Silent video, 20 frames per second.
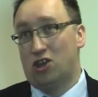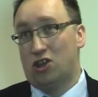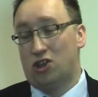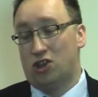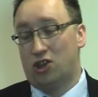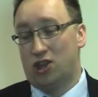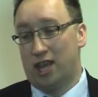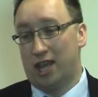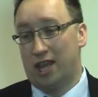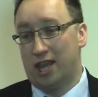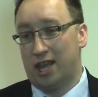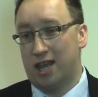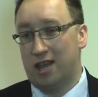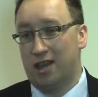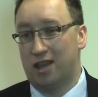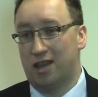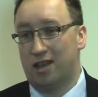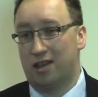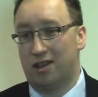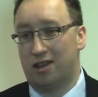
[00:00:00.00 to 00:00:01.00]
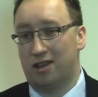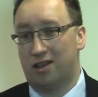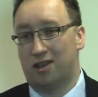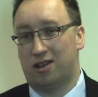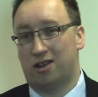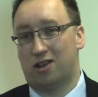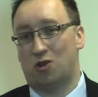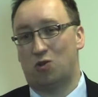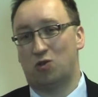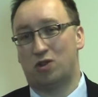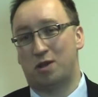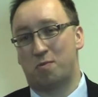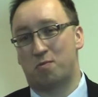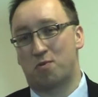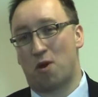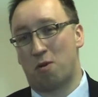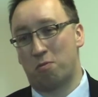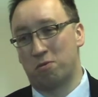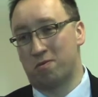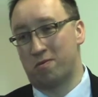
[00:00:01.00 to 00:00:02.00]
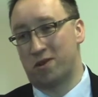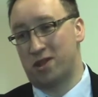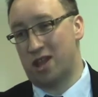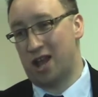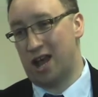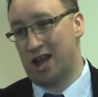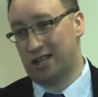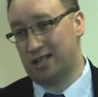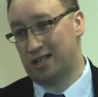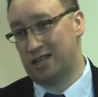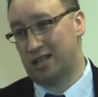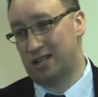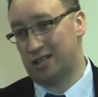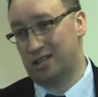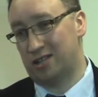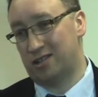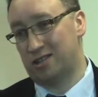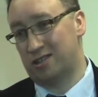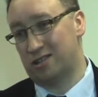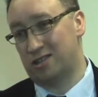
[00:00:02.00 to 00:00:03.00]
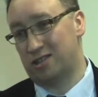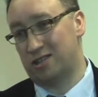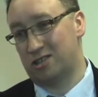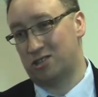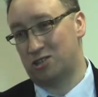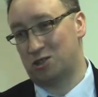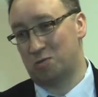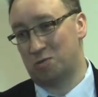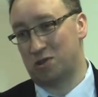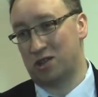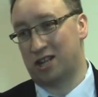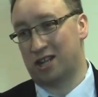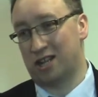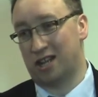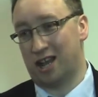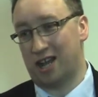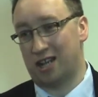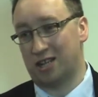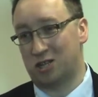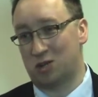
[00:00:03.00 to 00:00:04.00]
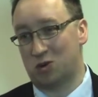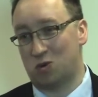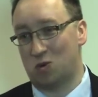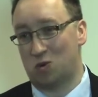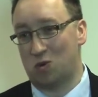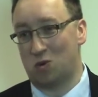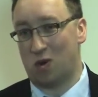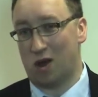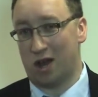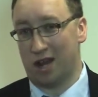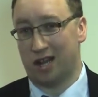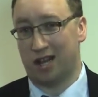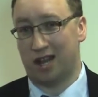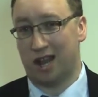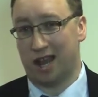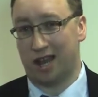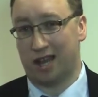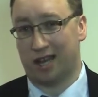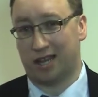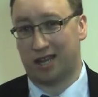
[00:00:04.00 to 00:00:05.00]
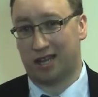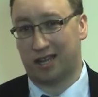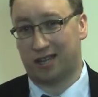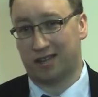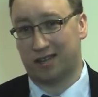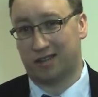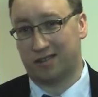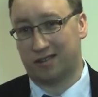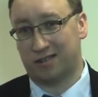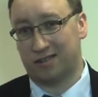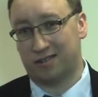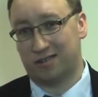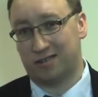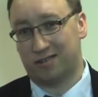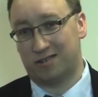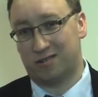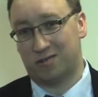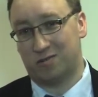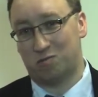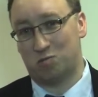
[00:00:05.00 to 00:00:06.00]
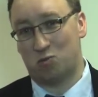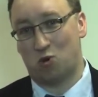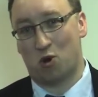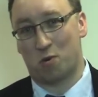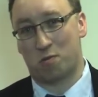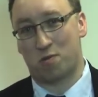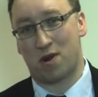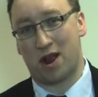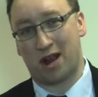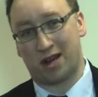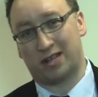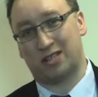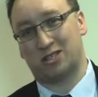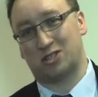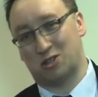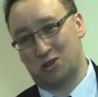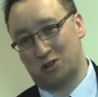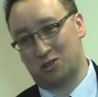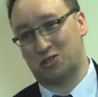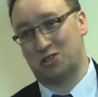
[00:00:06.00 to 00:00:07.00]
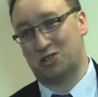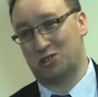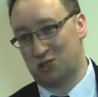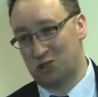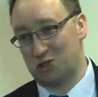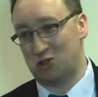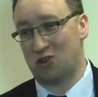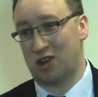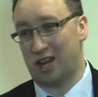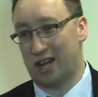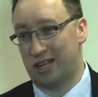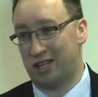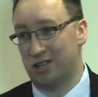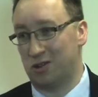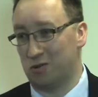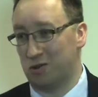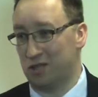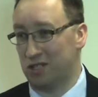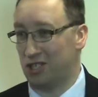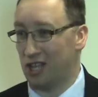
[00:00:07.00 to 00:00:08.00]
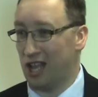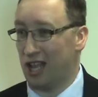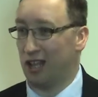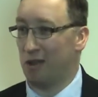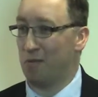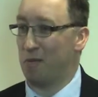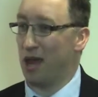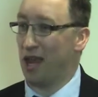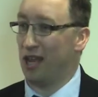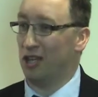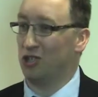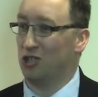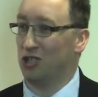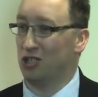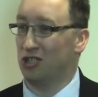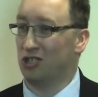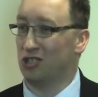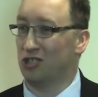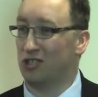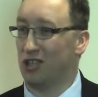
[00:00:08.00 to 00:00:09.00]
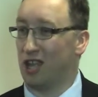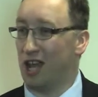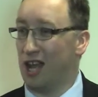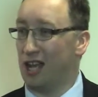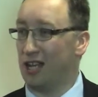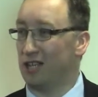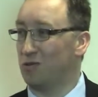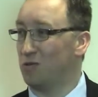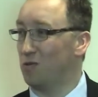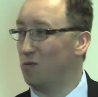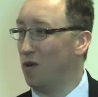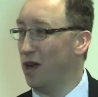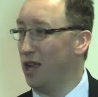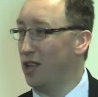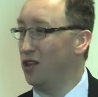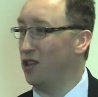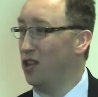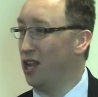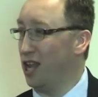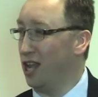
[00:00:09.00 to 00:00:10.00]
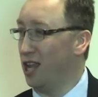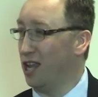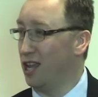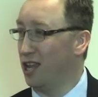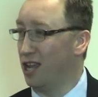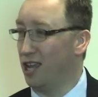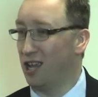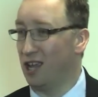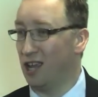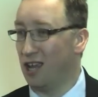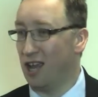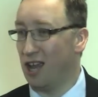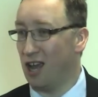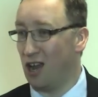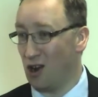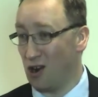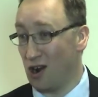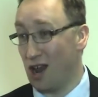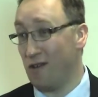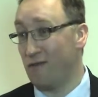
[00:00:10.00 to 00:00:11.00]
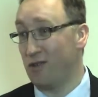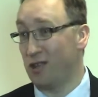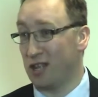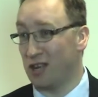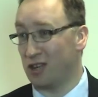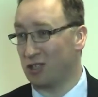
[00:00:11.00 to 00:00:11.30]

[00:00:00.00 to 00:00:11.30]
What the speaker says: The only problem in that, and something that I'd quite like more practice nurses to try and do, is tell the patients that when they are having their